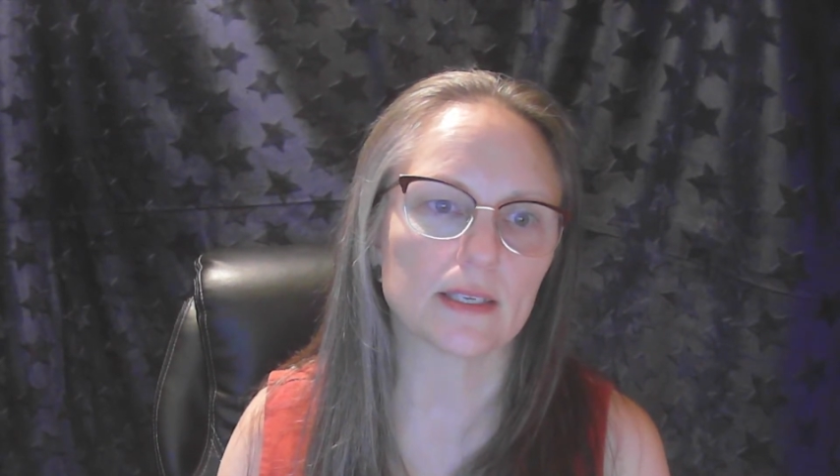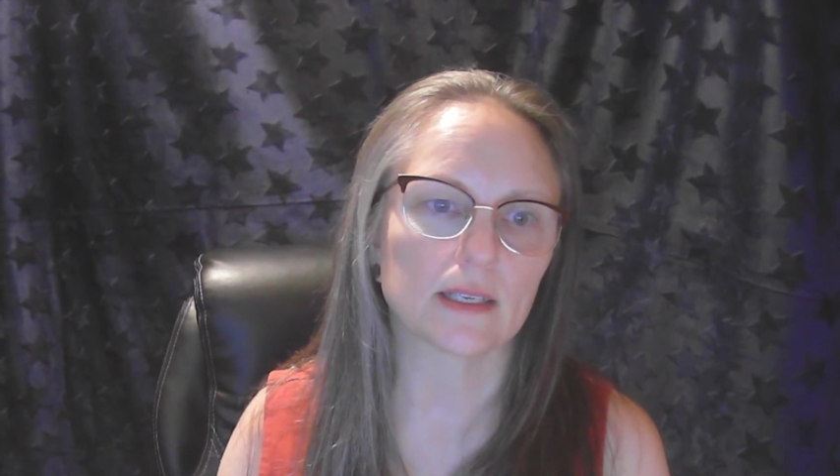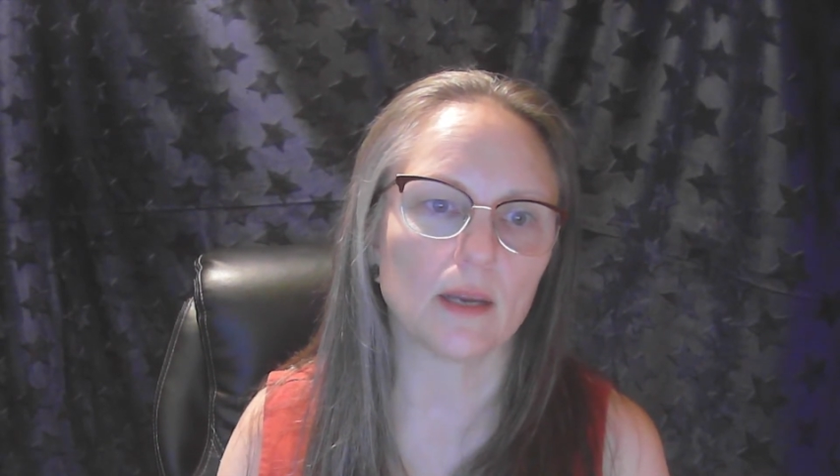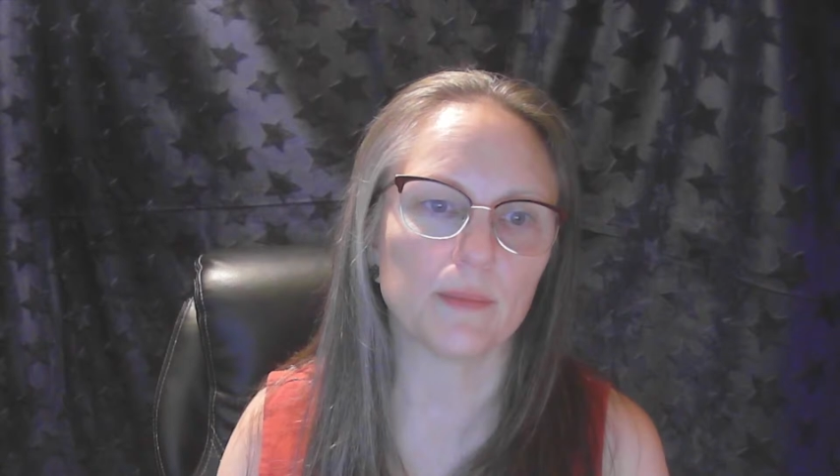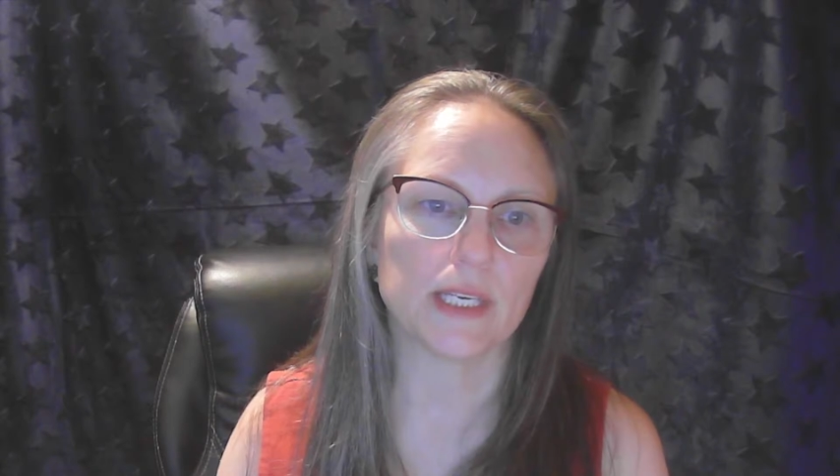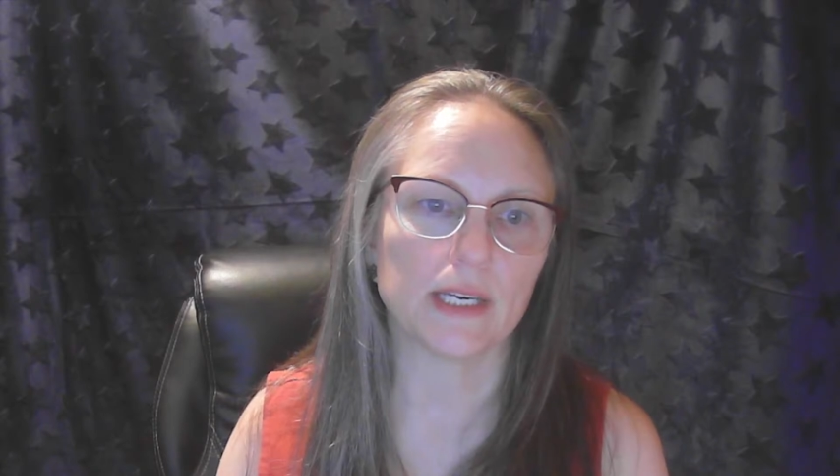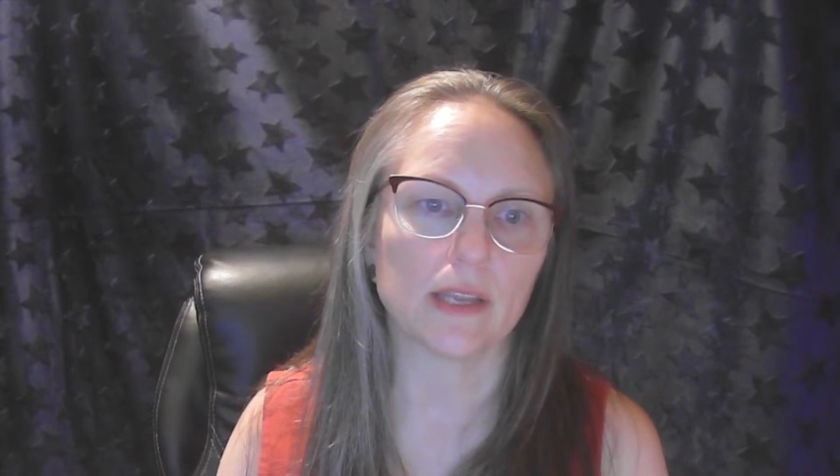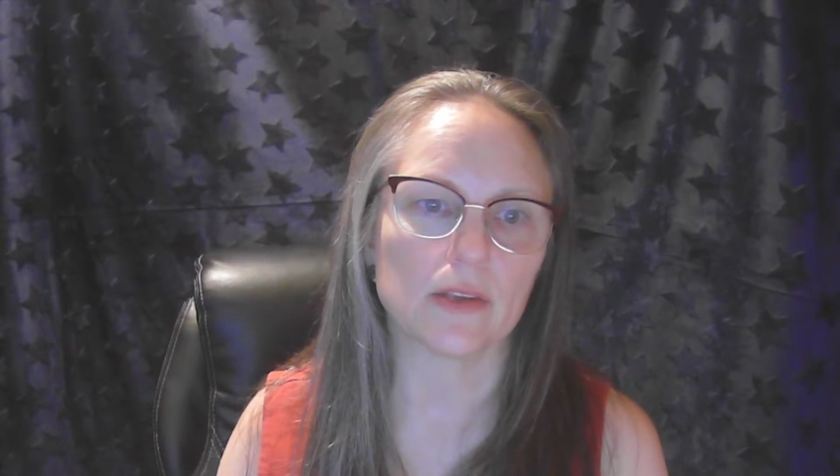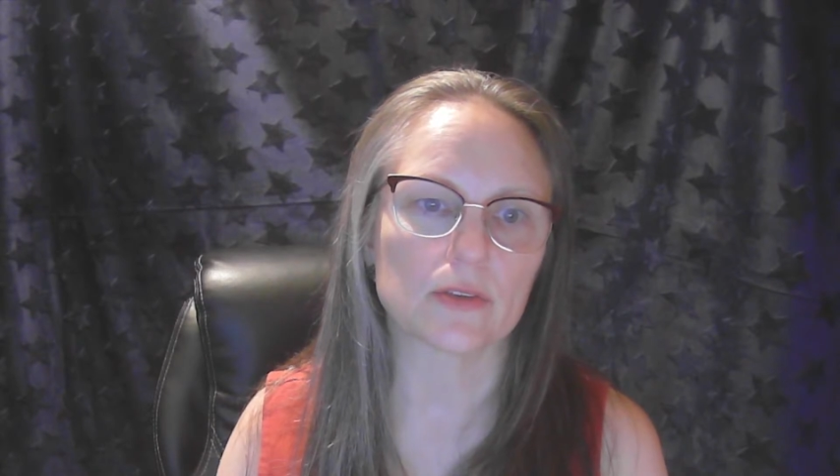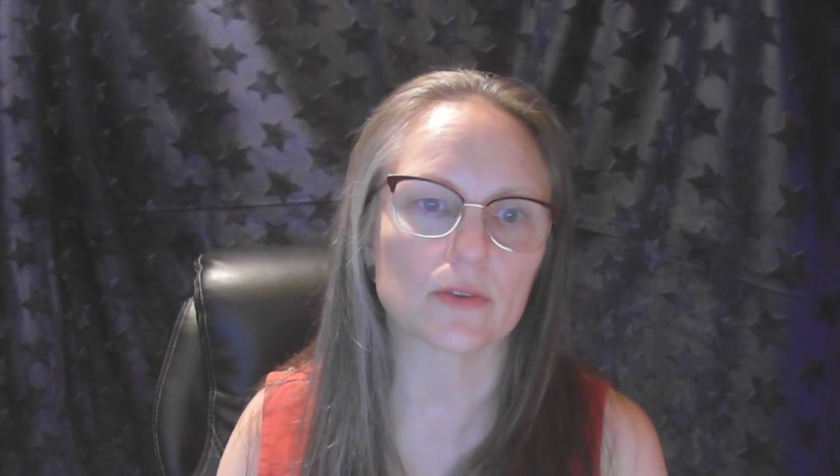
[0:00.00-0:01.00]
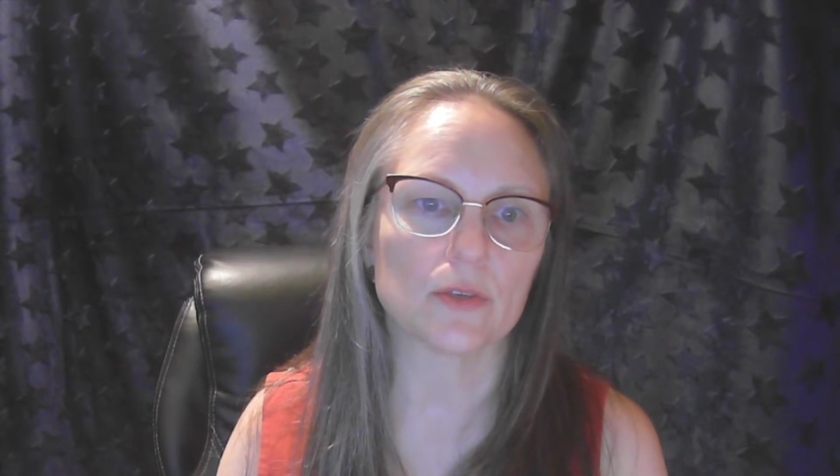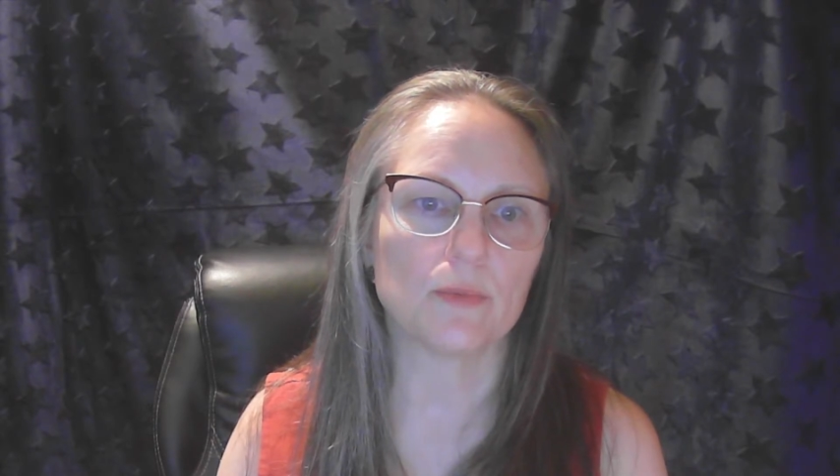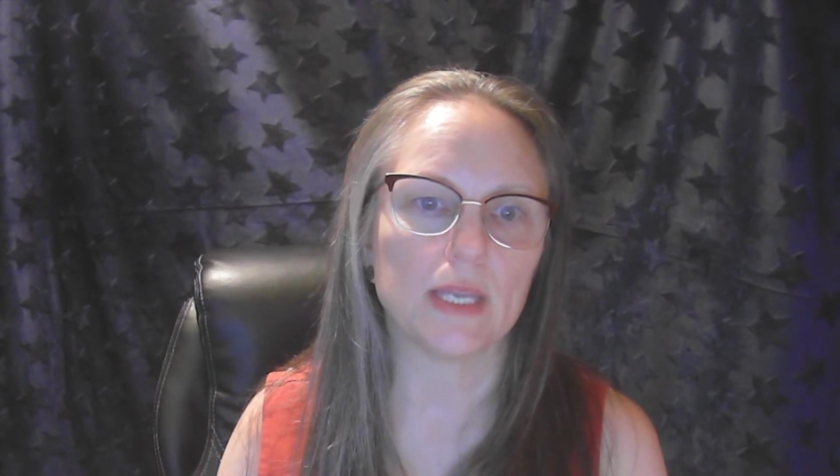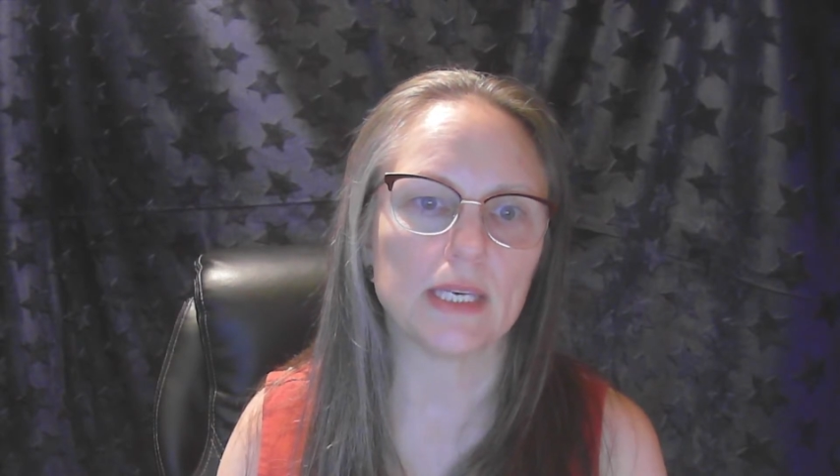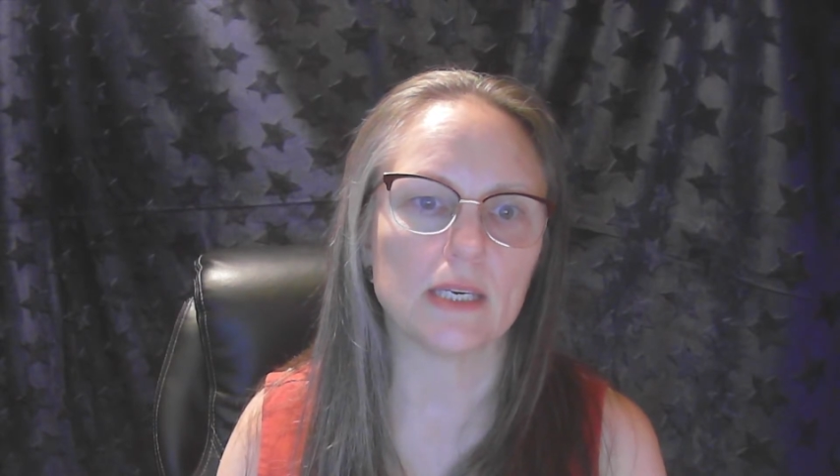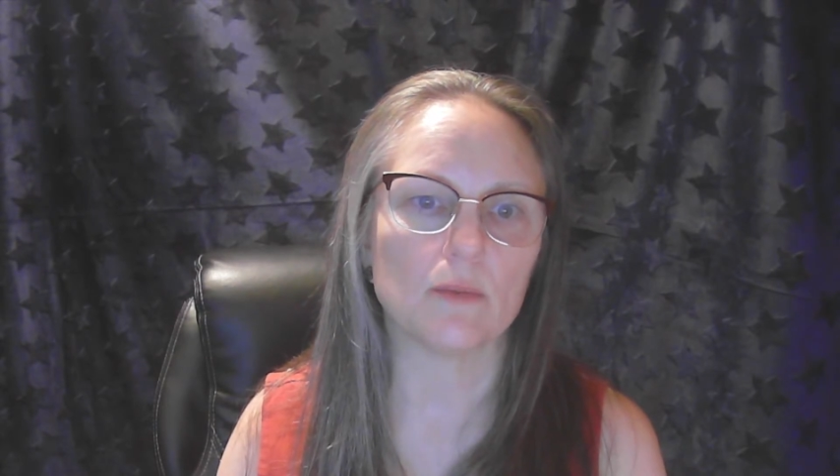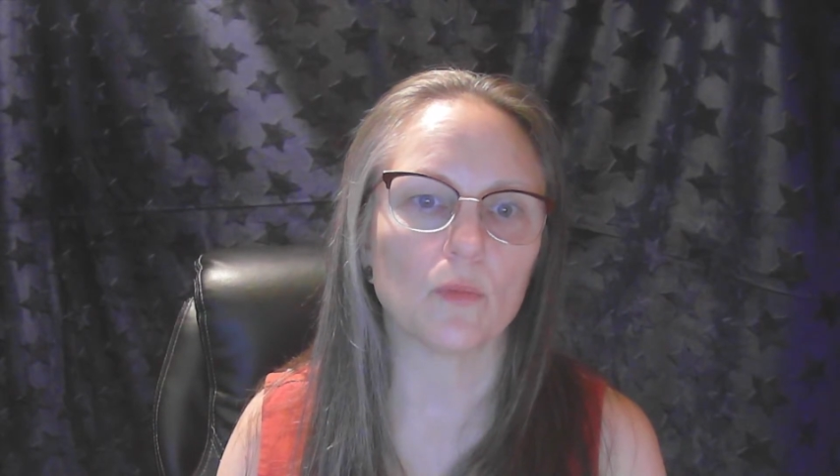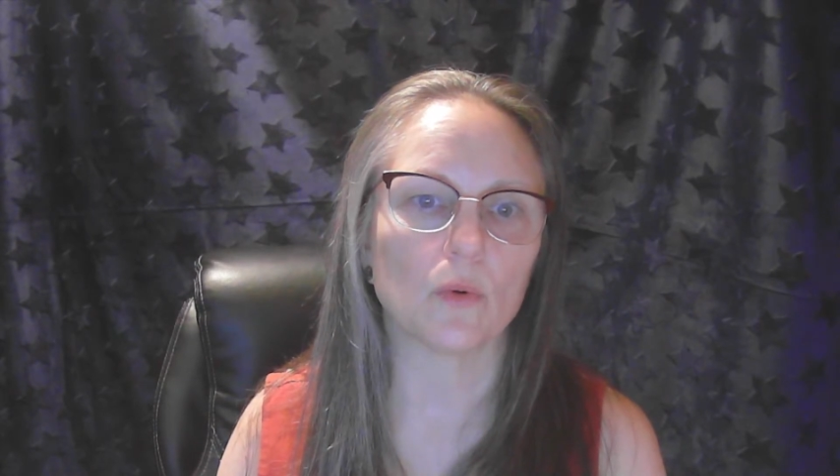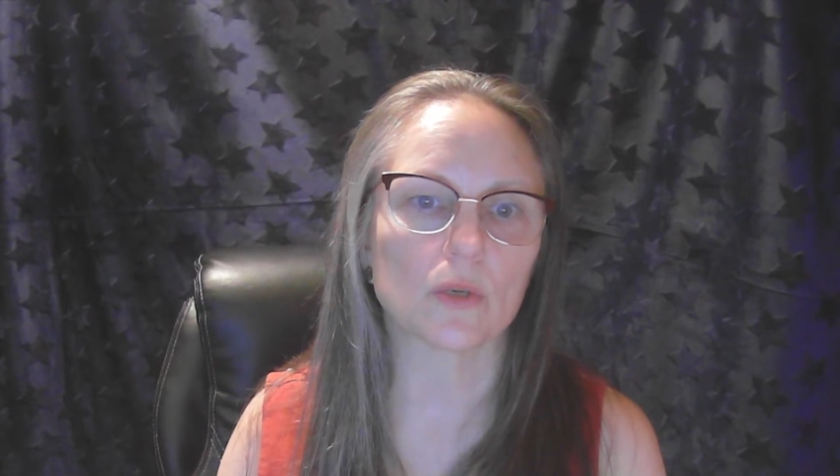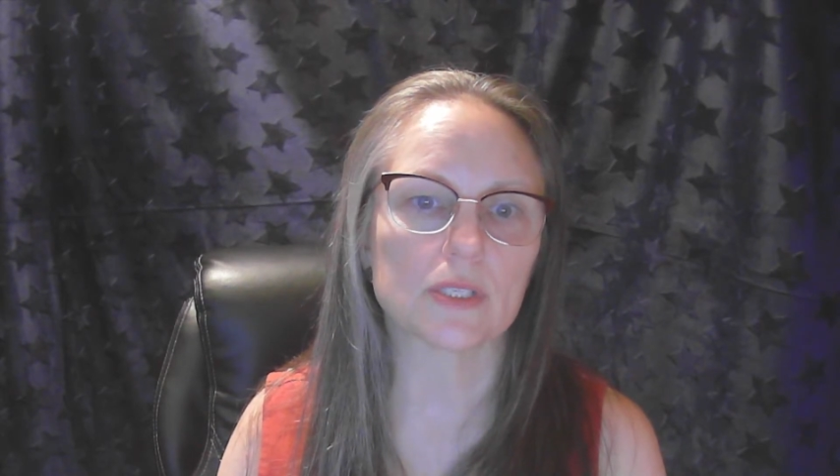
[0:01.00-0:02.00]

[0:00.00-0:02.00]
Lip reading: accommodating users who may need more